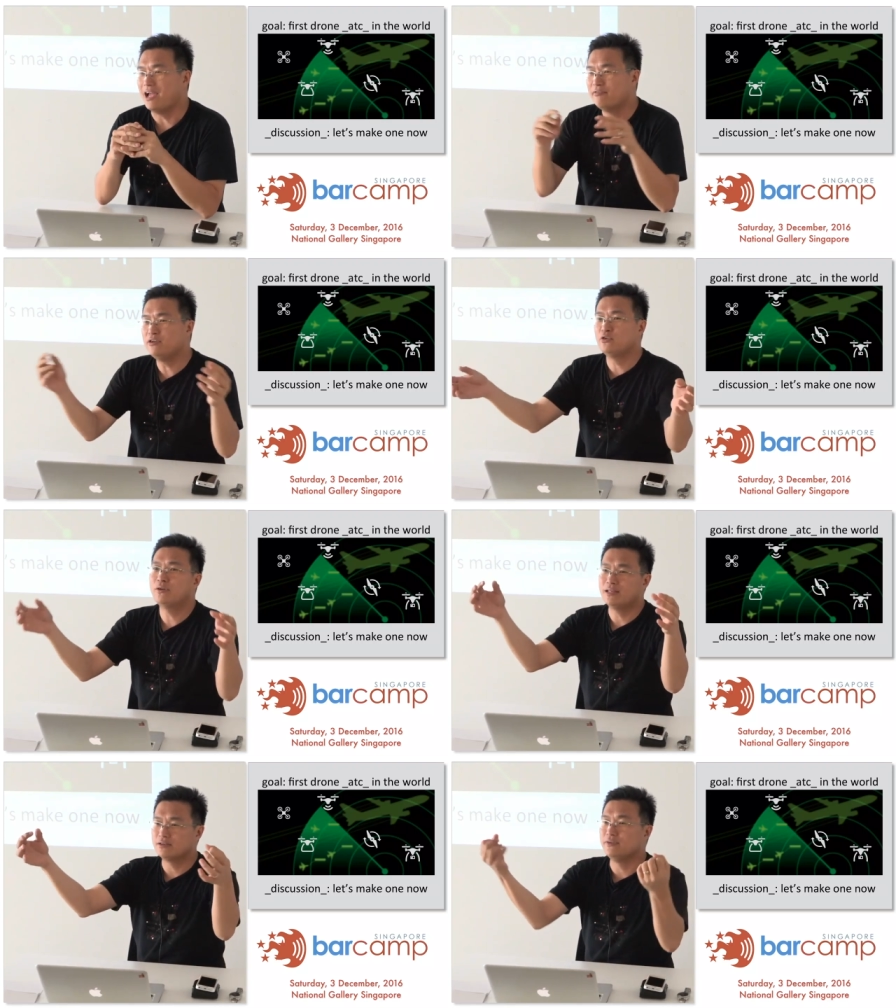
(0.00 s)
Every
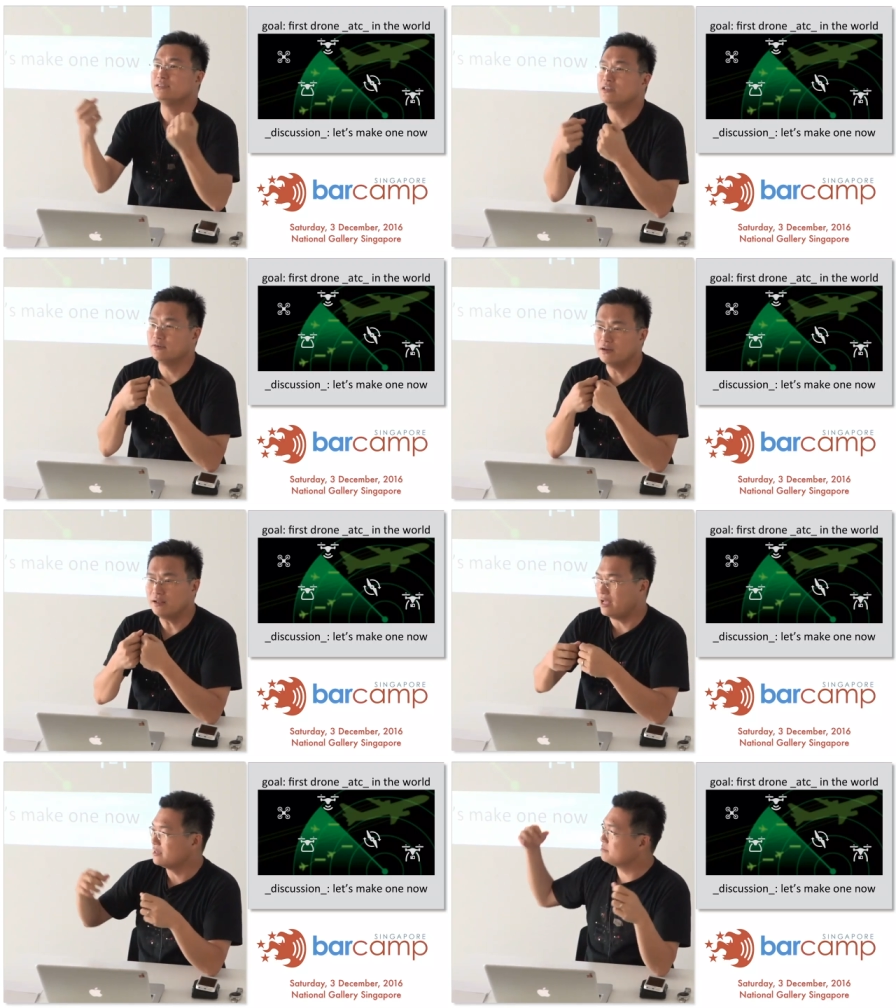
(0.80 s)
drone has a
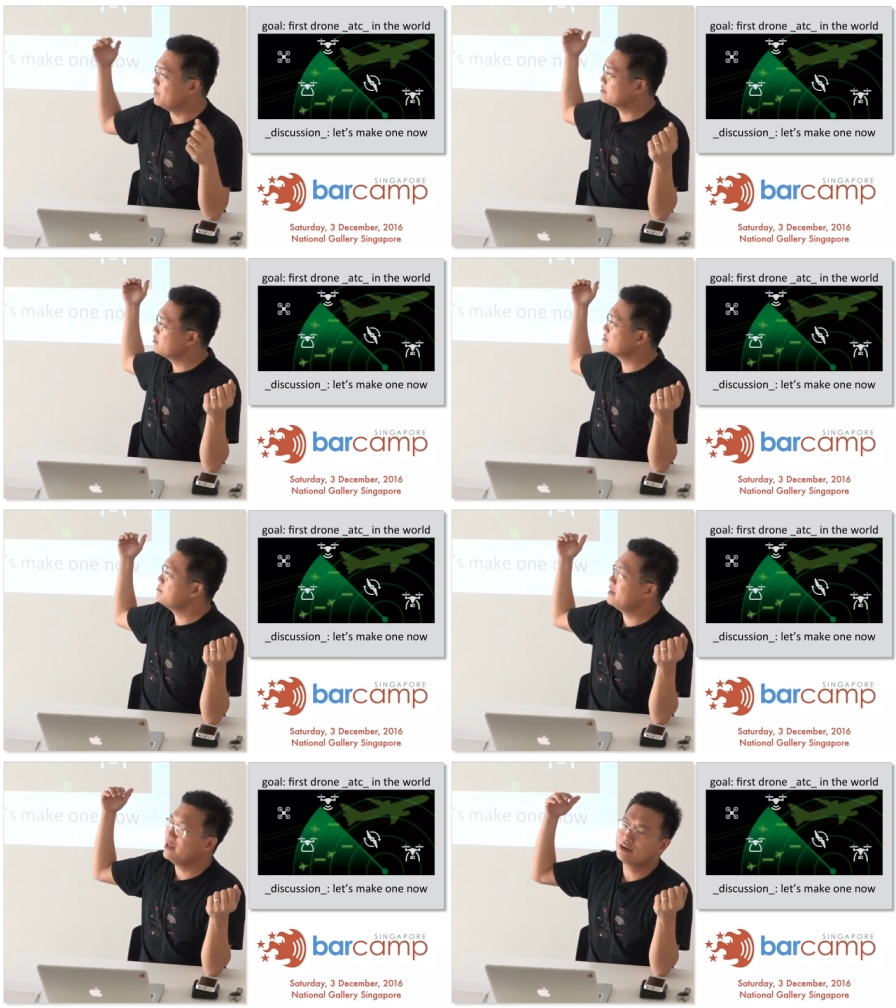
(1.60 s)
receiver. As, as long as
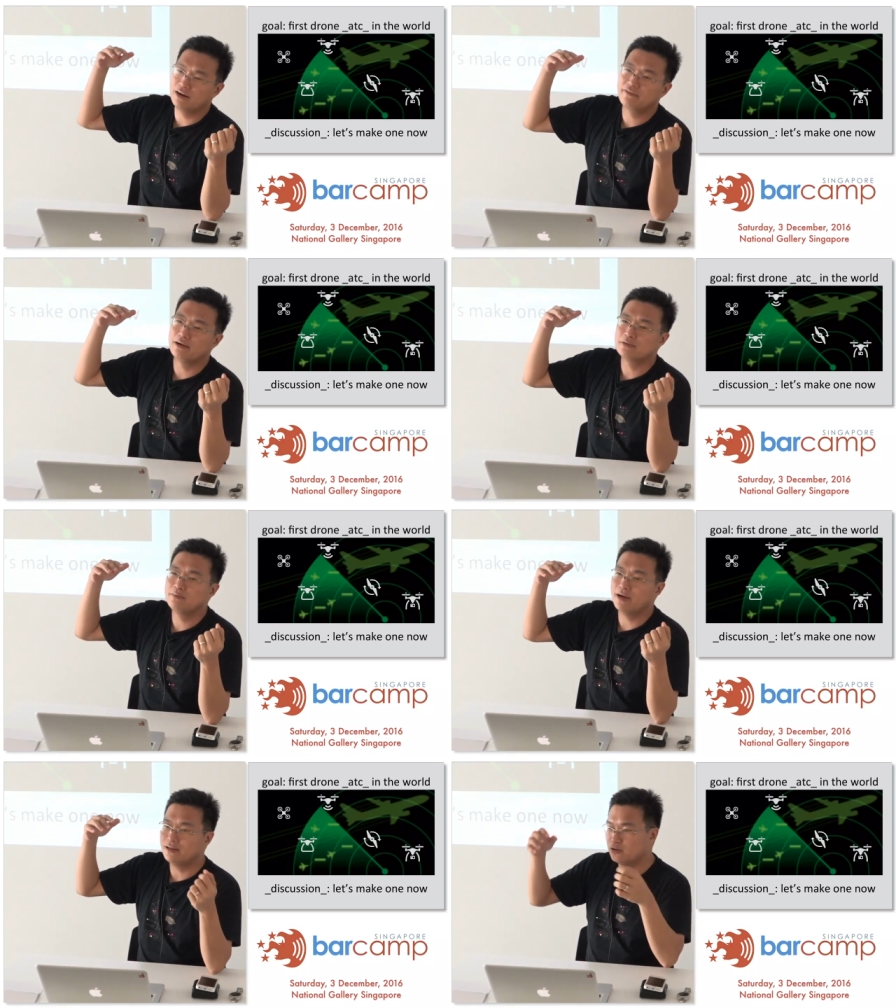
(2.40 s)
a manned aircraft
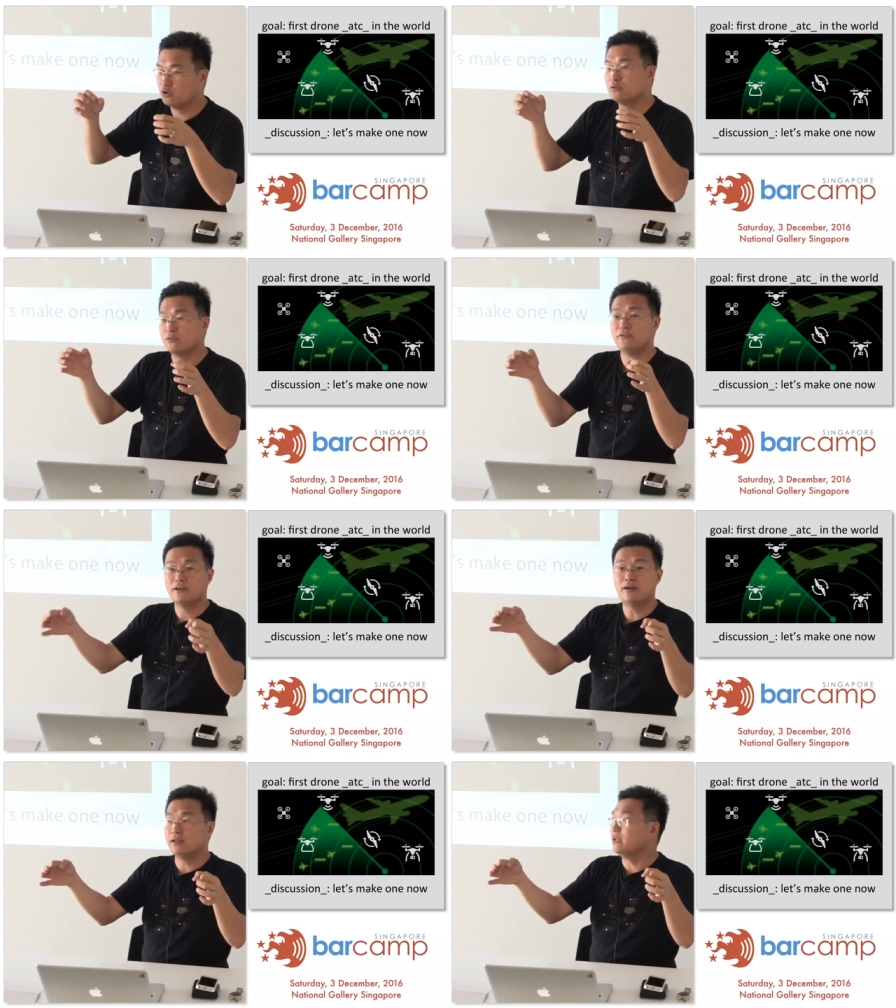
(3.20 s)
comes by, the drones will
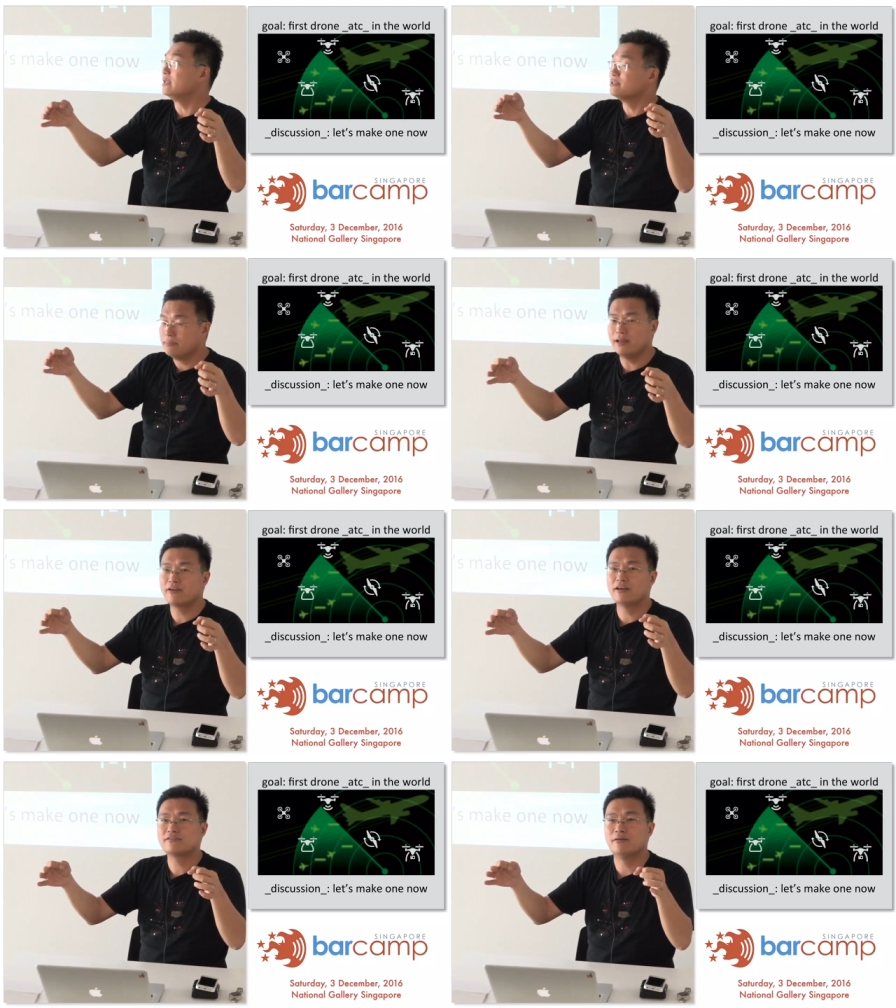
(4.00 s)
figure out that there's a manned
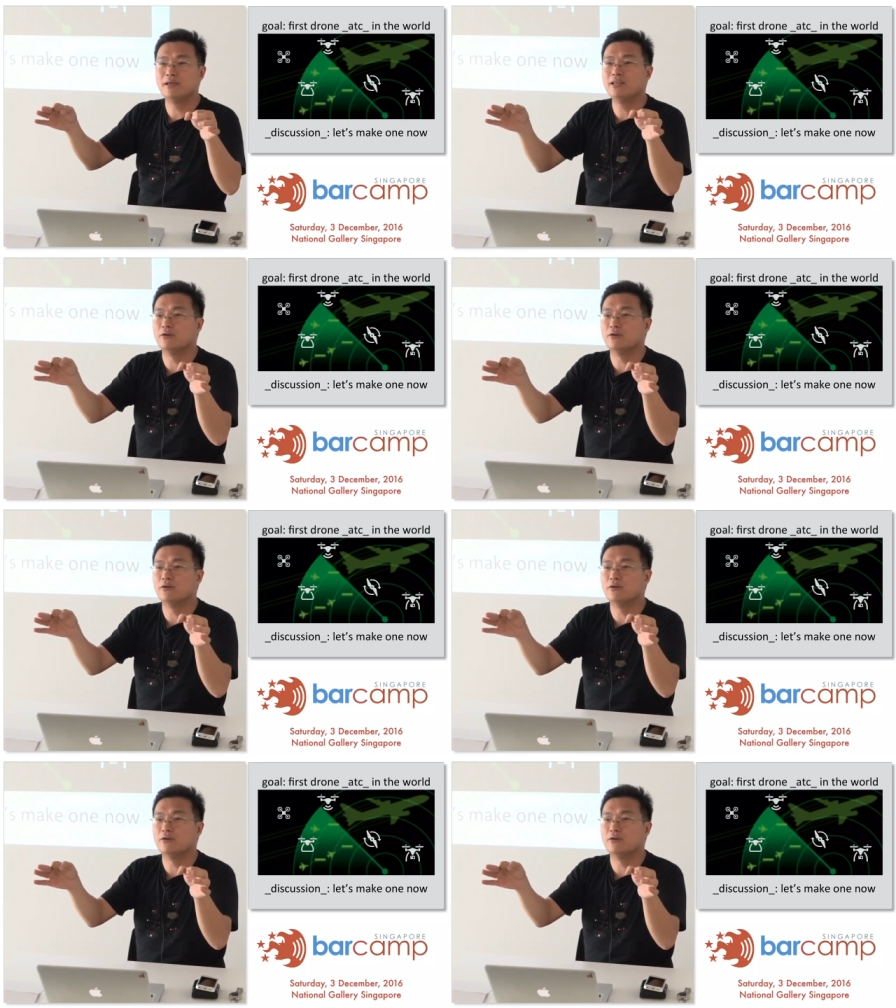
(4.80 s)
aircraft coming.